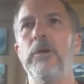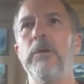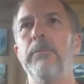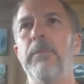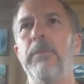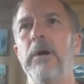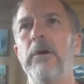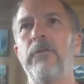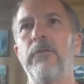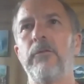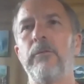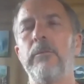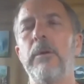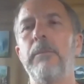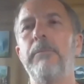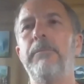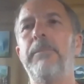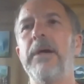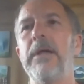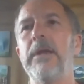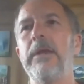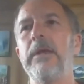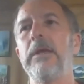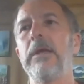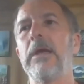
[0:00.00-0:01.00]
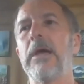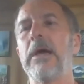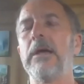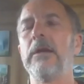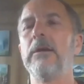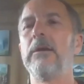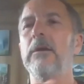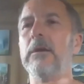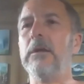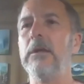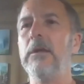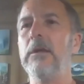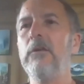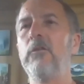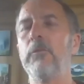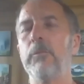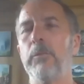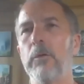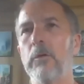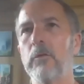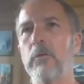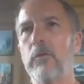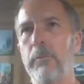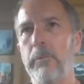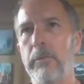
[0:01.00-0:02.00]
both from a betting and an
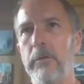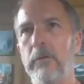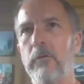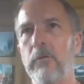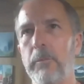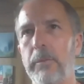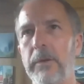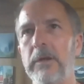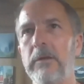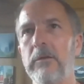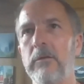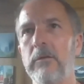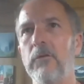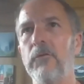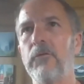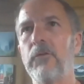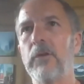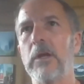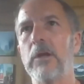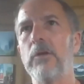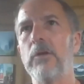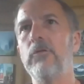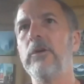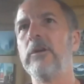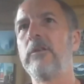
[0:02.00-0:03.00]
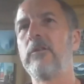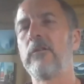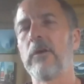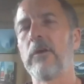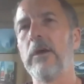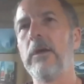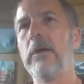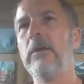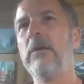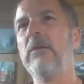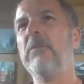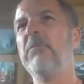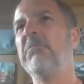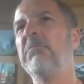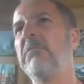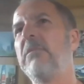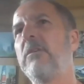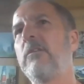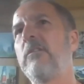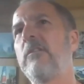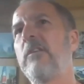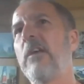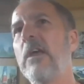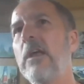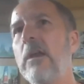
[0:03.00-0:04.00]
esports perspective, can retain
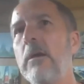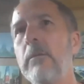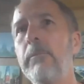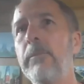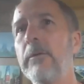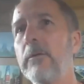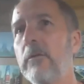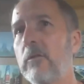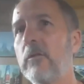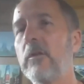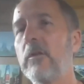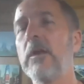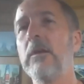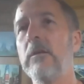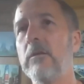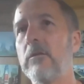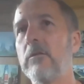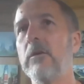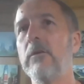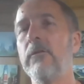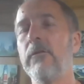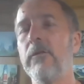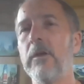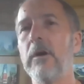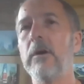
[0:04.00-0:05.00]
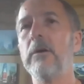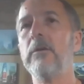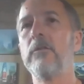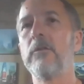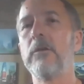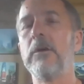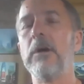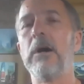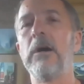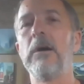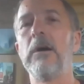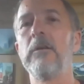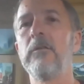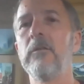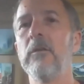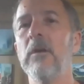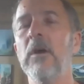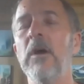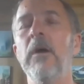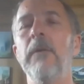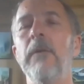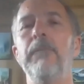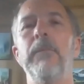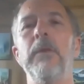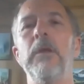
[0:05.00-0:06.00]
10% of those guys,
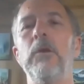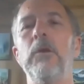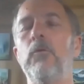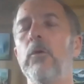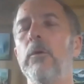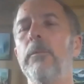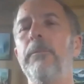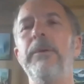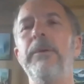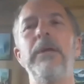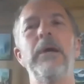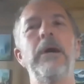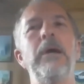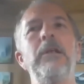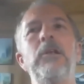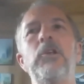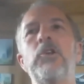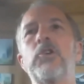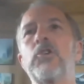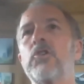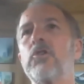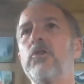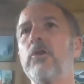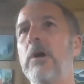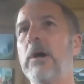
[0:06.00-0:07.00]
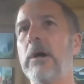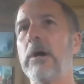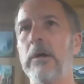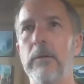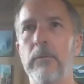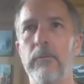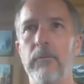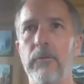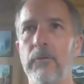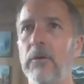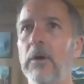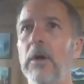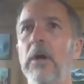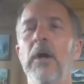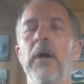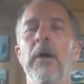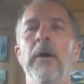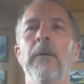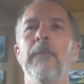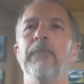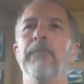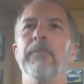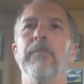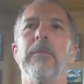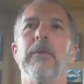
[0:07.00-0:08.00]
it will be a triumph.
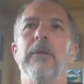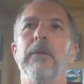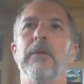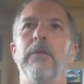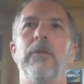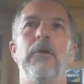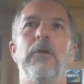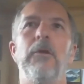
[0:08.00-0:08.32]
The